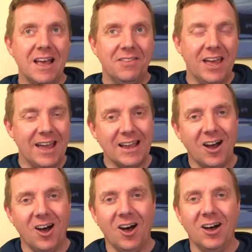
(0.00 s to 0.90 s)
They
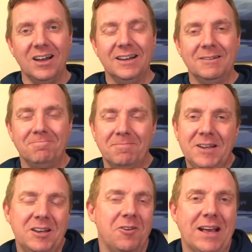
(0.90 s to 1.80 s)
are,
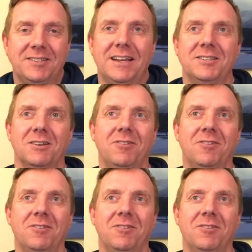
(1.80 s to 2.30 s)
you know, that sense of